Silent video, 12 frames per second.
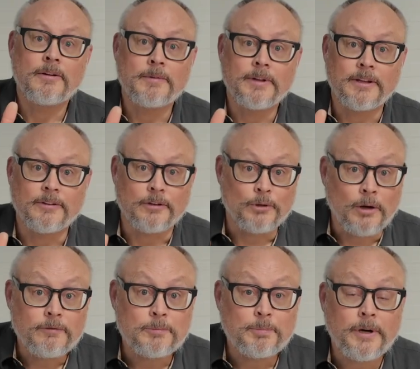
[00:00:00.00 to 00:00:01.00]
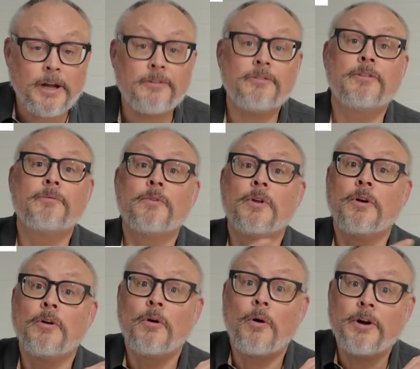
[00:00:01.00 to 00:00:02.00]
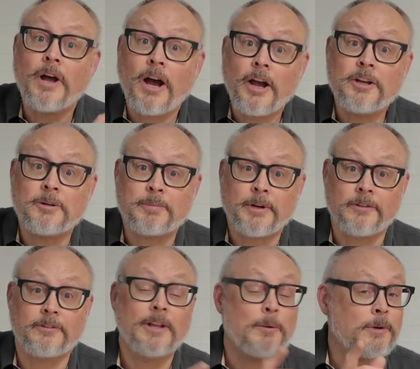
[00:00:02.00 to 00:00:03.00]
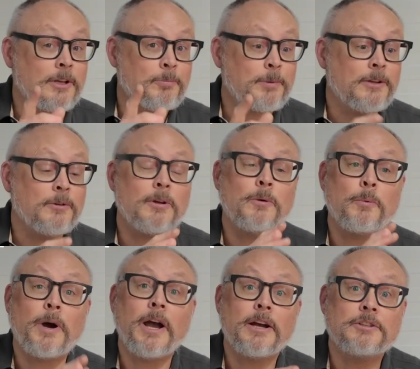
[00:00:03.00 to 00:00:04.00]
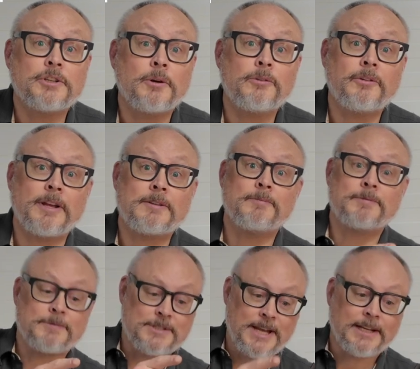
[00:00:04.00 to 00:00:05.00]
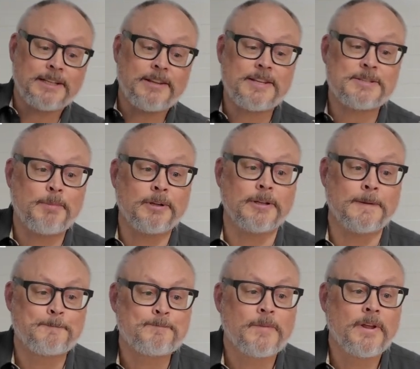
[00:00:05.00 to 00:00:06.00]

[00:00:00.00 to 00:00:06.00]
in a lower price or a higher price, and I will explain you why I chose exactly this model.